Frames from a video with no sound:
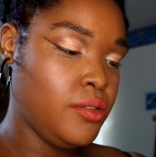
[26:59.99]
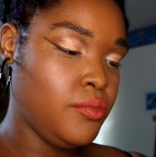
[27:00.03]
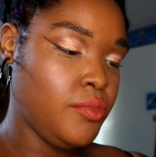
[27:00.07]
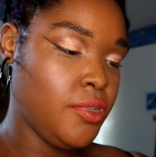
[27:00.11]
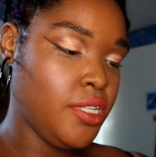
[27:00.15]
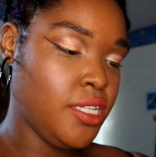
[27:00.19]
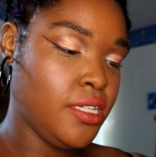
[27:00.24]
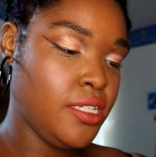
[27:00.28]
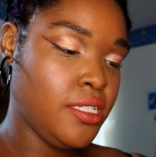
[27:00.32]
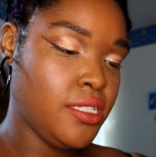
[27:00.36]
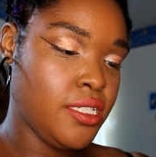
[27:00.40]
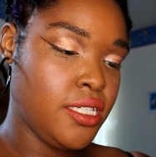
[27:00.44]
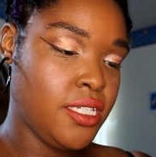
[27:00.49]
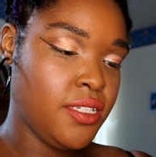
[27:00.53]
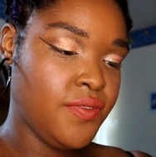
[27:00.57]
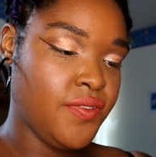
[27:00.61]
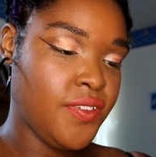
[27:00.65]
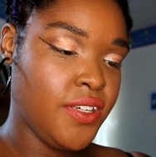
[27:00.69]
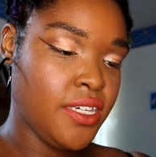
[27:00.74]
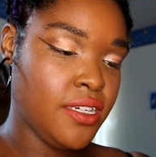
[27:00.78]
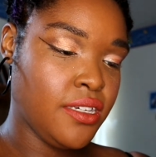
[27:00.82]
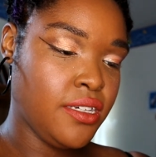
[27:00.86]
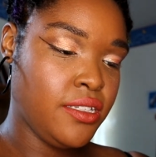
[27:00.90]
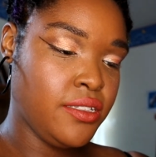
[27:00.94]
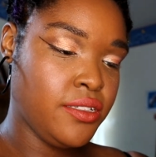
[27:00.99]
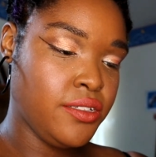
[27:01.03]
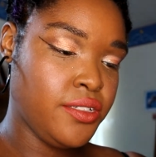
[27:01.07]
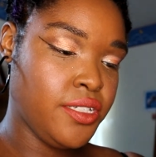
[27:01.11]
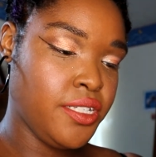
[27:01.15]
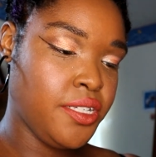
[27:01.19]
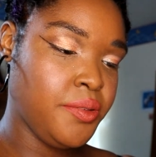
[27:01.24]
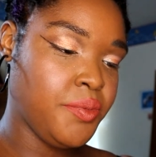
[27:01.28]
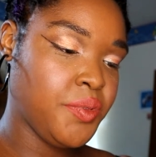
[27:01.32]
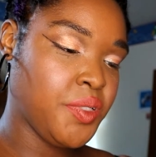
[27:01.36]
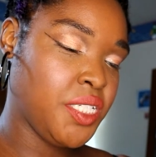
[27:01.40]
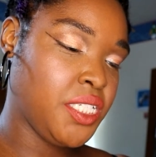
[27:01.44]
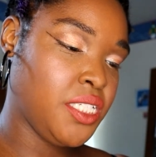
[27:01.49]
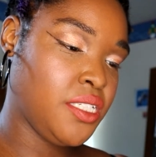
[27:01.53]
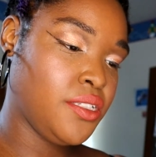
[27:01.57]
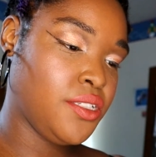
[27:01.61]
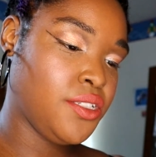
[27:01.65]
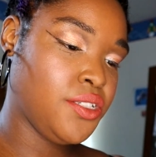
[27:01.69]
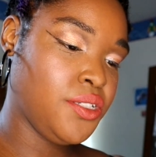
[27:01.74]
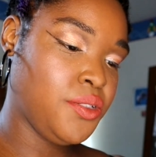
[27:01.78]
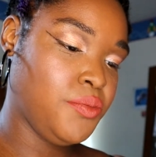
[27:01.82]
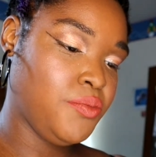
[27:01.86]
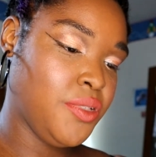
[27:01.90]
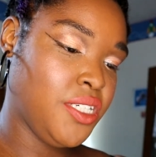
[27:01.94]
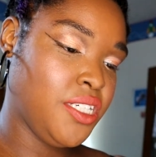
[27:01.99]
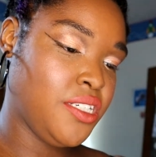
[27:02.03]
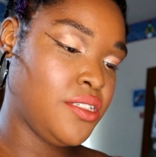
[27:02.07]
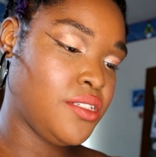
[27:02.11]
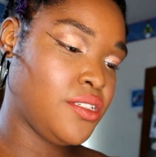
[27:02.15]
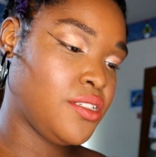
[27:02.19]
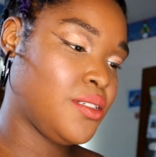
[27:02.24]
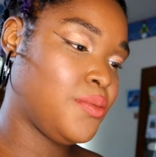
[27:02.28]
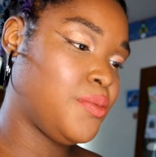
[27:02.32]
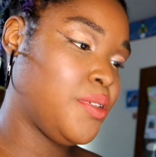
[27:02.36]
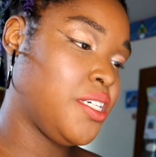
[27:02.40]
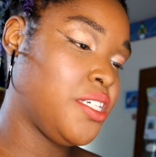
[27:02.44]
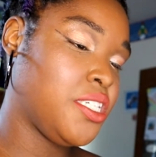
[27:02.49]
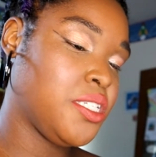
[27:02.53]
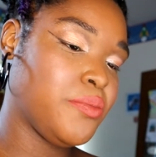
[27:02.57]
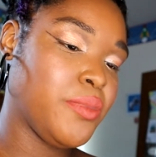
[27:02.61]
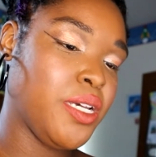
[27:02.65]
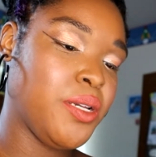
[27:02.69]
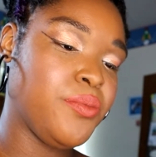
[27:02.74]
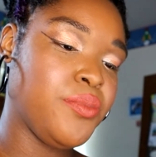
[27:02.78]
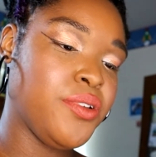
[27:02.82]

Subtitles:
Because if I colored it in too much, because my